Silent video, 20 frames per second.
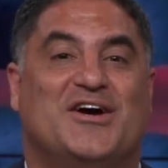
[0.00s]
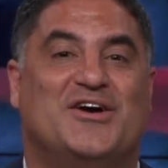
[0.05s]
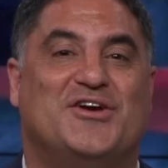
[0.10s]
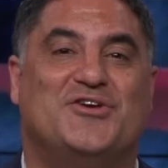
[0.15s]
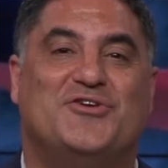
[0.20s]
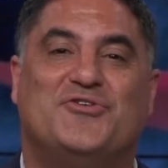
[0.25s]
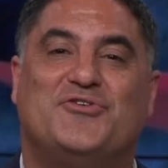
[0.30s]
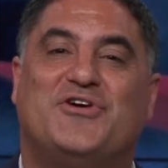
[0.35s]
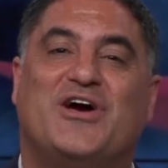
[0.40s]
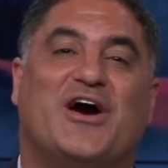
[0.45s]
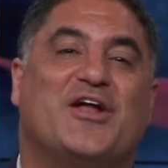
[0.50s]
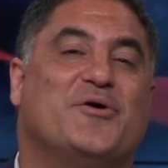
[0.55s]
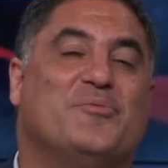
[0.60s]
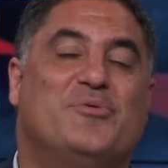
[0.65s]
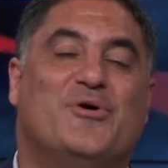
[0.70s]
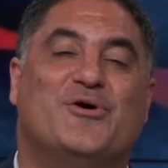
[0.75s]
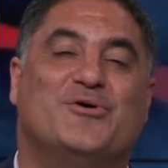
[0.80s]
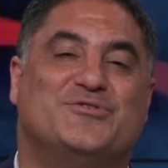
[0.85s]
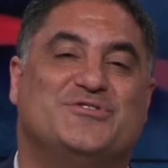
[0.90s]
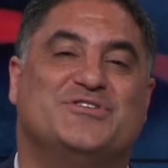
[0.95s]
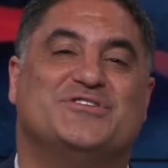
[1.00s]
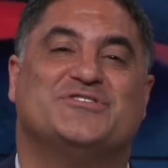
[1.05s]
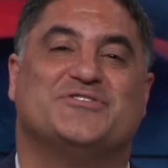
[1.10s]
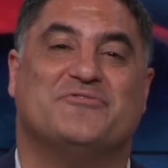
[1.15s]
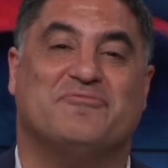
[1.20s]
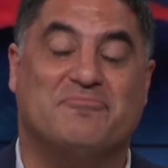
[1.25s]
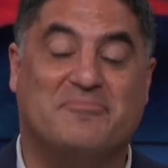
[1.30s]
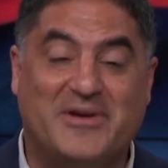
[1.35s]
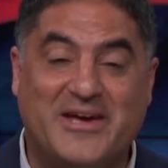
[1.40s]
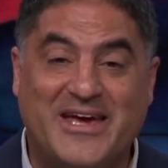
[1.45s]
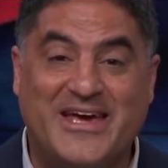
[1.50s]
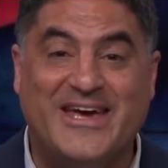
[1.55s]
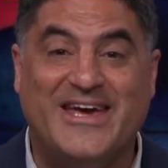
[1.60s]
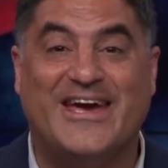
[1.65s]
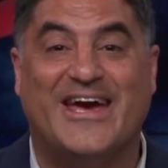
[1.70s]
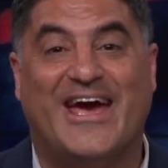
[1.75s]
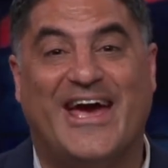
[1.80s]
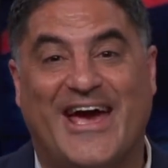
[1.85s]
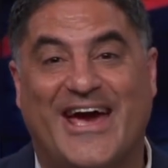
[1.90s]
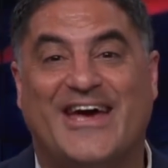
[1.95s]
You've got emojis of me,
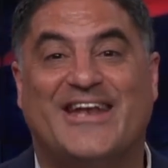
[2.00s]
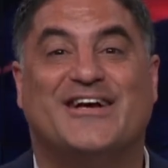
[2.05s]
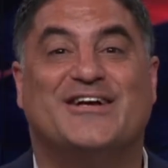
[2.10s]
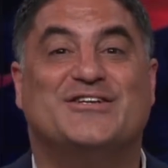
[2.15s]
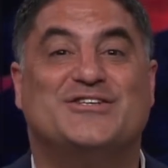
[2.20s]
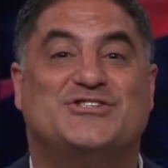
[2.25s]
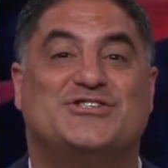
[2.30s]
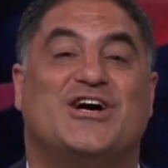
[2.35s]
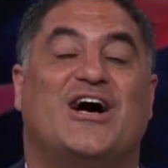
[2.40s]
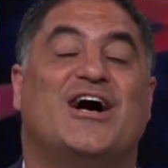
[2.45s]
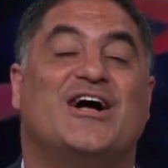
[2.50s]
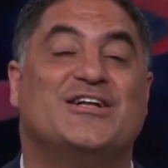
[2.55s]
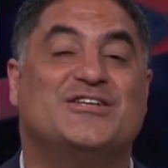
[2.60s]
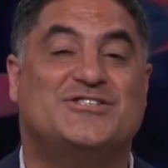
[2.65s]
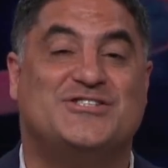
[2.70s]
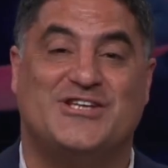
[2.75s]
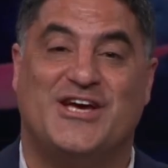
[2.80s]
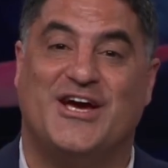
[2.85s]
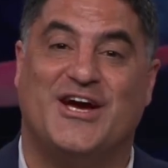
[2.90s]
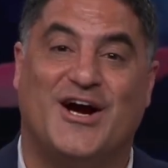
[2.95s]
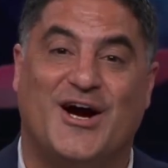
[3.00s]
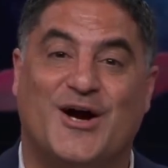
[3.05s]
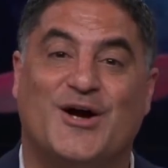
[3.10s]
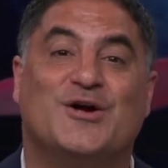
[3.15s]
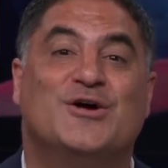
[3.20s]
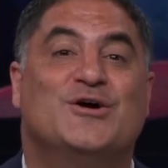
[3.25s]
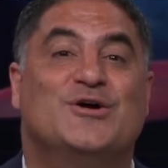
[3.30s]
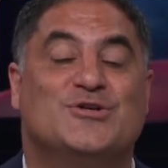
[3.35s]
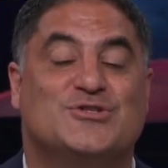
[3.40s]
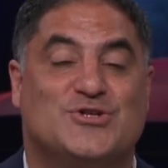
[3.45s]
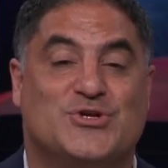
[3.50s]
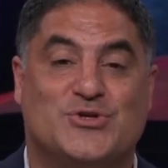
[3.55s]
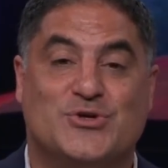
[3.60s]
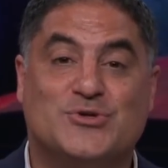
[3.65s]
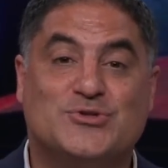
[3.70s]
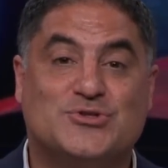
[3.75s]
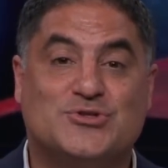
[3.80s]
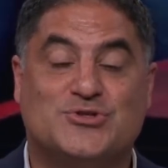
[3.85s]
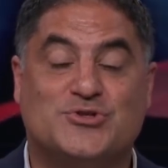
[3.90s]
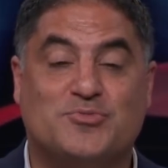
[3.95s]
Anna, John, J R. So those
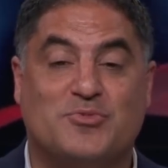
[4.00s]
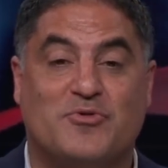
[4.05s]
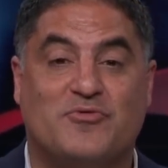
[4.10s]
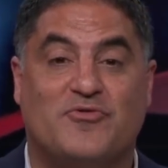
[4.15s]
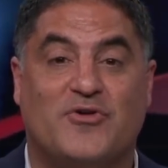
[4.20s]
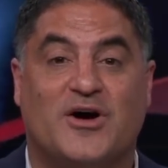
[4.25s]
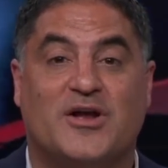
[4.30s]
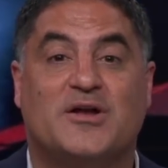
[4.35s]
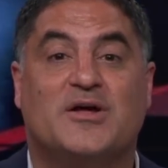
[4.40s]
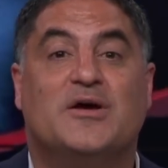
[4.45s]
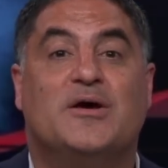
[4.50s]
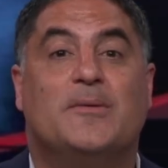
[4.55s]
are super fun.